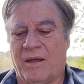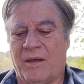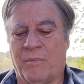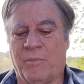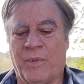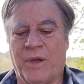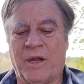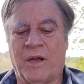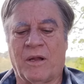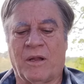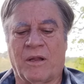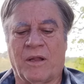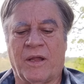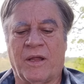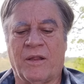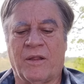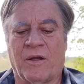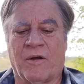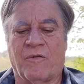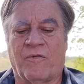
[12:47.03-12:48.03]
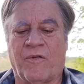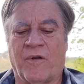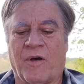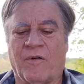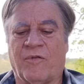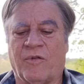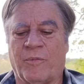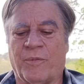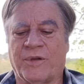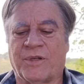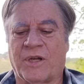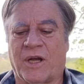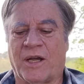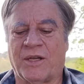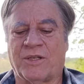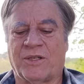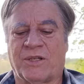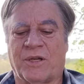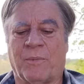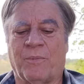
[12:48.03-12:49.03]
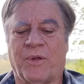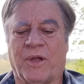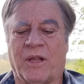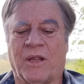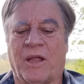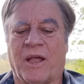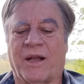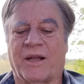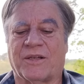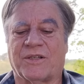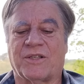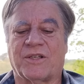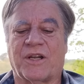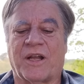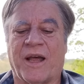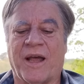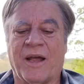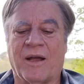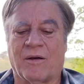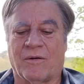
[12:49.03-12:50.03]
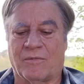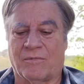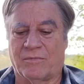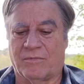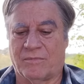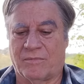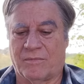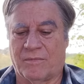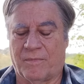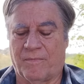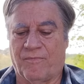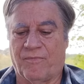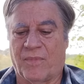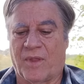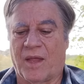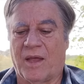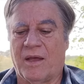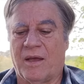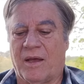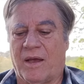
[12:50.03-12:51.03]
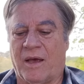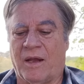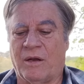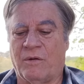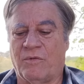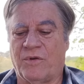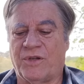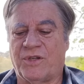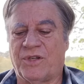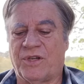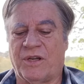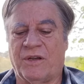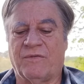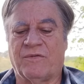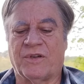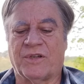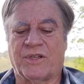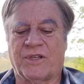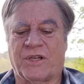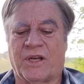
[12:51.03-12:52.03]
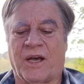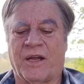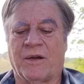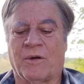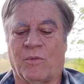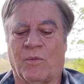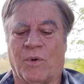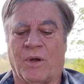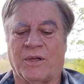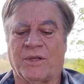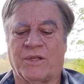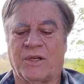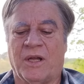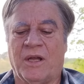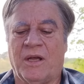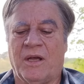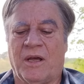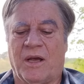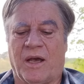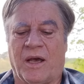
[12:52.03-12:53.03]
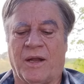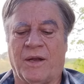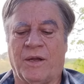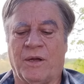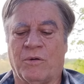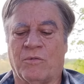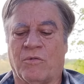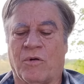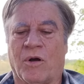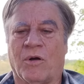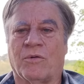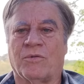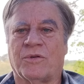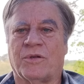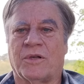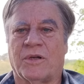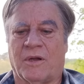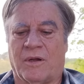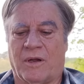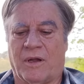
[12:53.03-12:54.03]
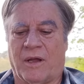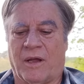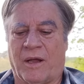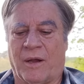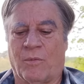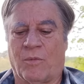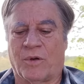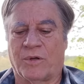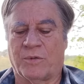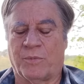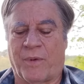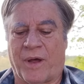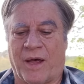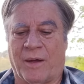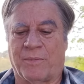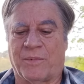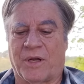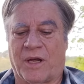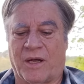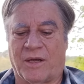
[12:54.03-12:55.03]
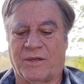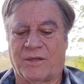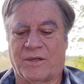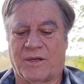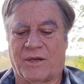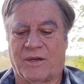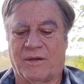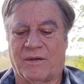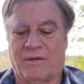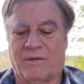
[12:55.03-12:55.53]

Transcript: Immediately there fell from his eyes something like a scale, and he received his sight at once, and he arose and was baptized.